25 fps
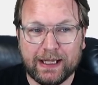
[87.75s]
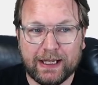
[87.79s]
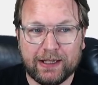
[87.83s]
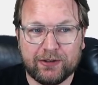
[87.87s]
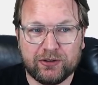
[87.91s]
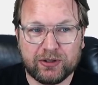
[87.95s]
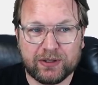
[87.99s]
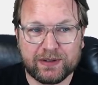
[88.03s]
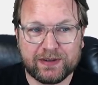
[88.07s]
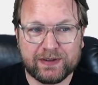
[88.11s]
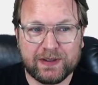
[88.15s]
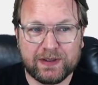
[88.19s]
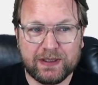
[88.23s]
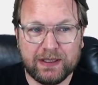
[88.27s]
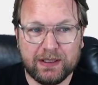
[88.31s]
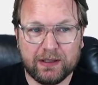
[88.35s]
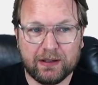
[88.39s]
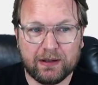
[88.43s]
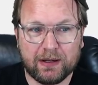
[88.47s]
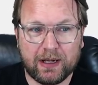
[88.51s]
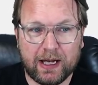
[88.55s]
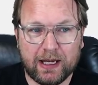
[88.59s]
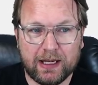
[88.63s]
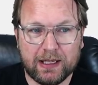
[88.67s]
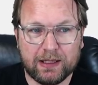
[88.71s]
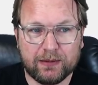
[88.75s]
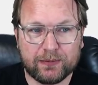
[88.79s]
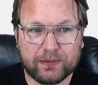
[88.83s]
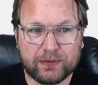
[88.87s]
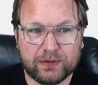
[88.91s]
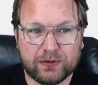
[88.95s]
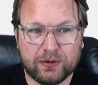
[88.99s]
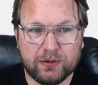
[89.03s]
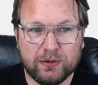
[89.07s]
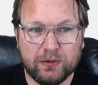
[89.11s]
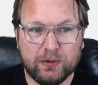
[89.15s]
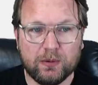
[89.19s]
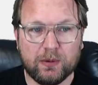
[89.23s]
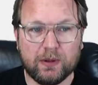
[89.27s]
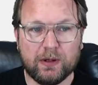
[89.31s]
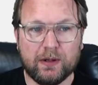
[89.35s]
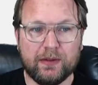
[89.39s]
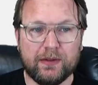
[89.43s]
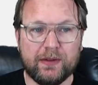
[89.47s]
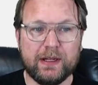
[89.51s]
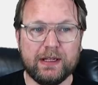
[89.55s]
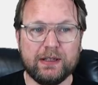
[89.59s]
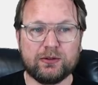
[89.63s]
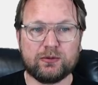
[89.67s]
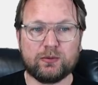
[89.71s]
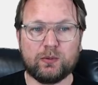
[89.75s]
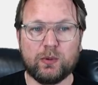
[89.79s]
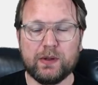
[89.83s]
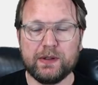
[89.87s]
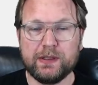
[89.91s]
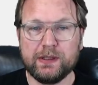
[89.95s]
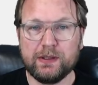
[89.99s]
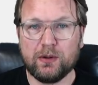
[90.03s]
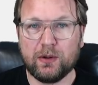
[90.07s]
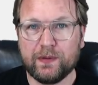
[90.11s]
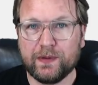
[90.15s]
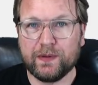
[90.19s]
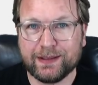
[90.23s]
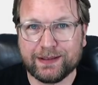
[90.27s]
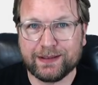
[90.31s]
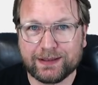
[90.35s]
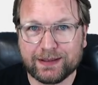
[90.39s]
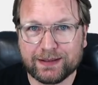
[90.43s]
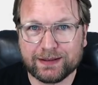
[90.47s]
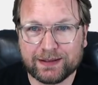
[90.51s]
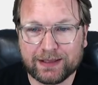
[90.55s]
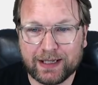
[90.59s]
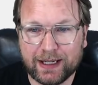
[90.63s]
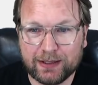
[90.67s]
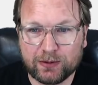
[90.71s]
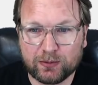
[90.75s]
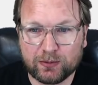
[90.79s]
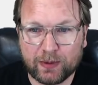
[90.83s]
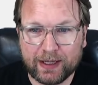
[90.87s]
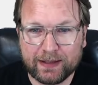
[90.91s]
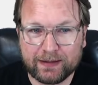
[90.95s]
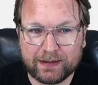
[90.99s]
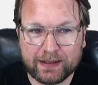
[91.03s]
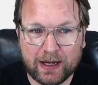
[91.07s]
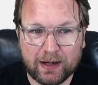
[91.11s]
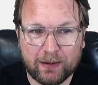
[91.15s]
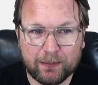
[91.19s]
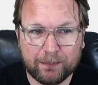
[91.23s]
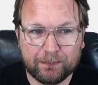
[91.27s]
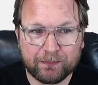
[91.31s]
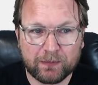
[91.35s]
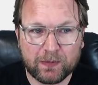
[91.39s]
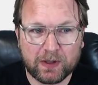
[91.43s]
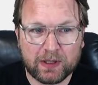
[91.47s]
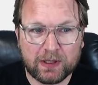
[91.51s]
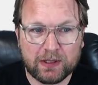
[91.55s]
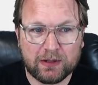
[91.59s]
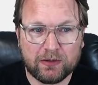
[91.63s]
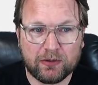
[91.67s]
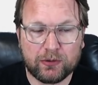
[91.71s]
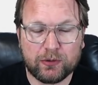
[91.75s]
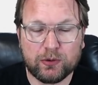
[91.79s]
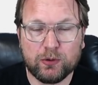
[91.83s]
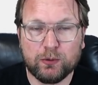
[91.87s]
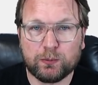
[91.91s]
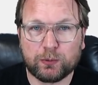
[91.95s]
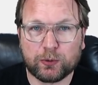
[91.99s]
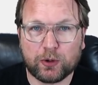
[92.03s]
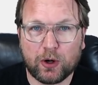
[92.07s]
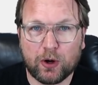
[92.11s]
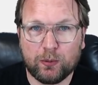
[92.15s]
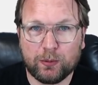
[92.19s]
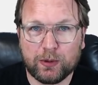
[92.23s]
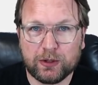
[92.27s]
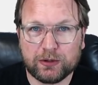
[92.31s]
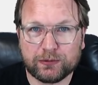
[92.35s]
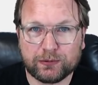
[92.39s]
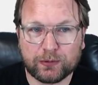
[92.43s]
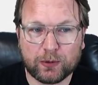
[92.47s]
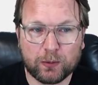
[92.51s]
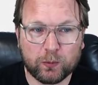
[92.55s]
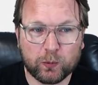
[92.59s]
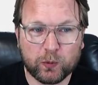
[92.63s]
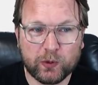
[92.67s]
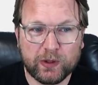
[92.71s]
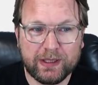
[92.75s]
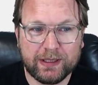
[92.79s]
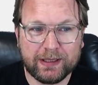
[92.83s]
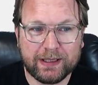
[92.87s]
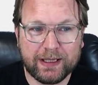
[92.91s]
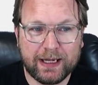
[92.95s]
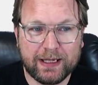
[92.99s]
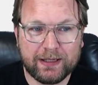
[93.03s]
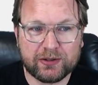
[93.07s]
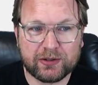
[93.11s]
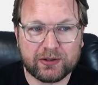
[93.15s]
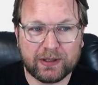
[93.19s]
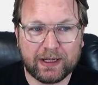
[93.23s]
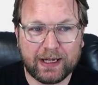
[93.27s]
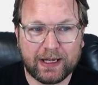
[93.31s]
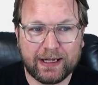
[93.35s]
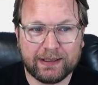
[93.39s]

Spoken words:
As you can see here, I have two things running on this site right now, two promos from ReEngager.